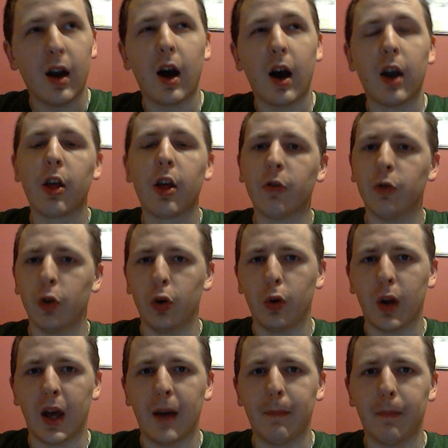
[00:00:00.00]
another
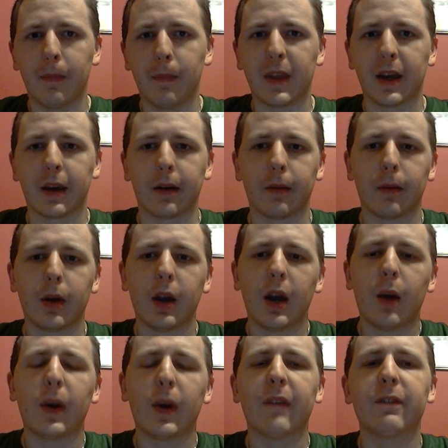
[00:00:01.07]
roulette thing.
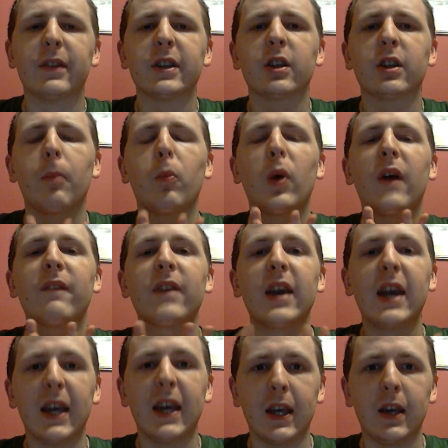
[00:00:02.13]
We have
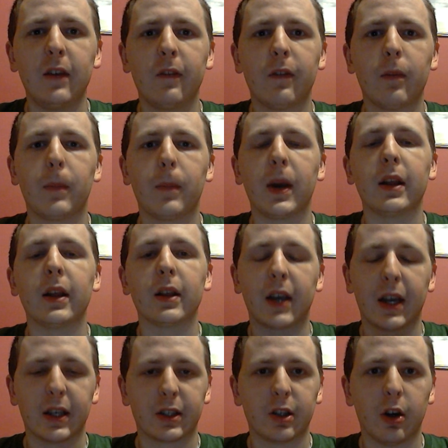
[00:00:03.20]
Eve being the
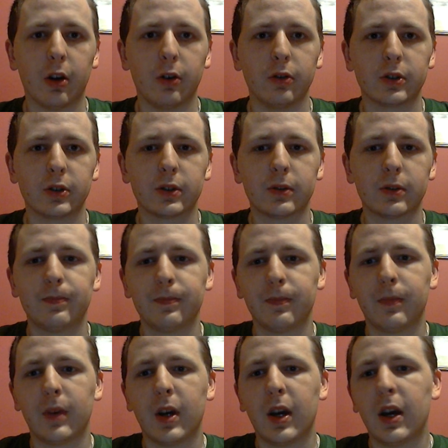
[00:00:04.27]
guest host.
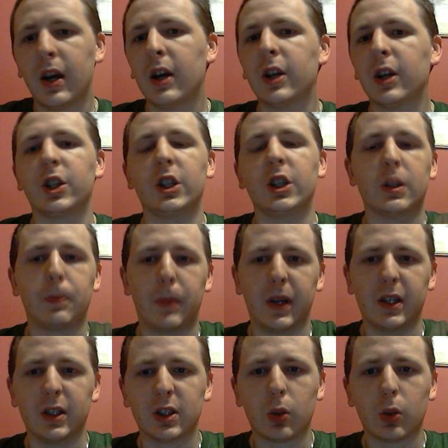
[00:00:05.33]
She
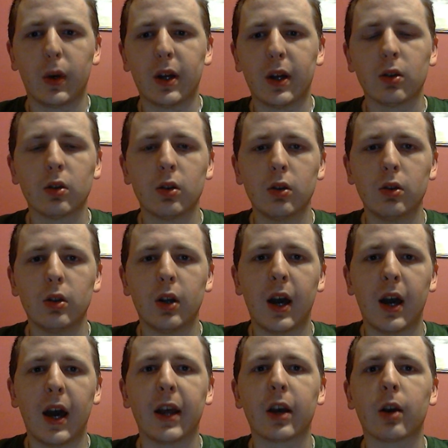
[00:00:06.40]
spins the wheel,
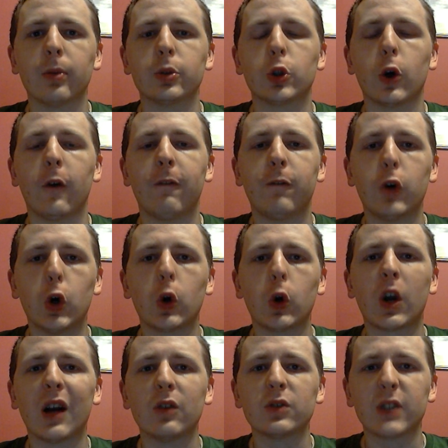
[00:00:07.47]
and it comes to a full
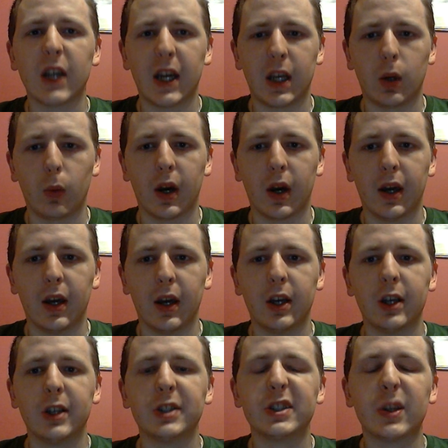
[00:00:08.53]
count anywhere.
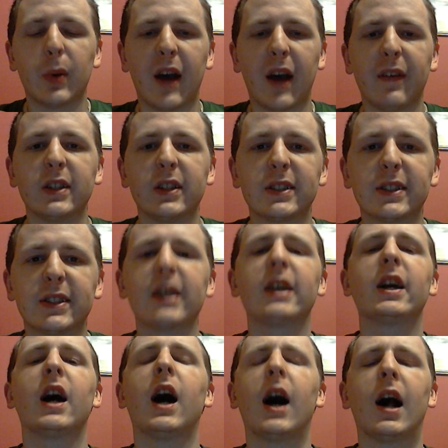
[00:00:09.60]
So we're having Sin
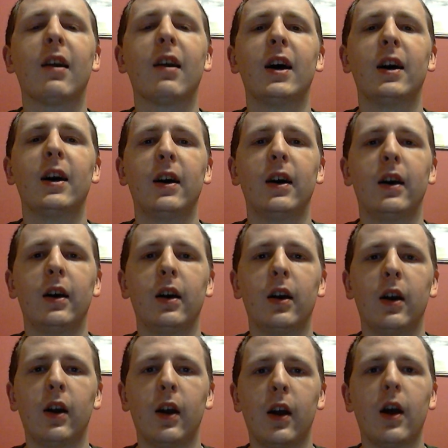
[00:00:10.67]
Cara,
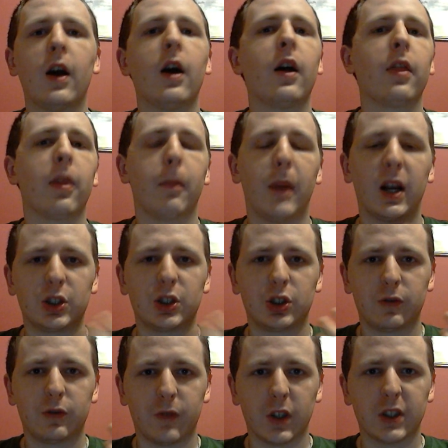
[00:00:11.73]
the match
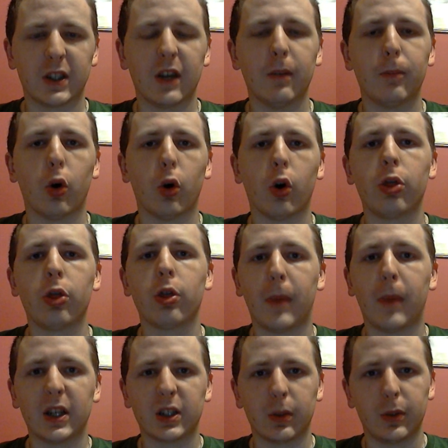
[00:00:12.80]
versus M1, the
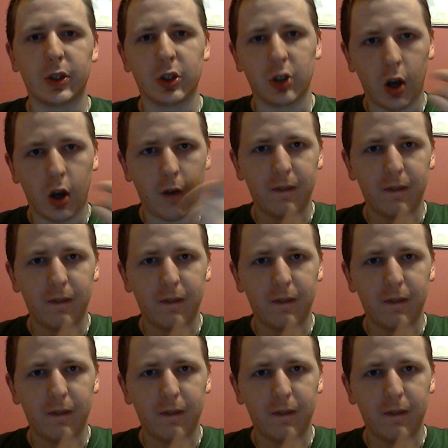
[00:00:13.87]
match that we didn't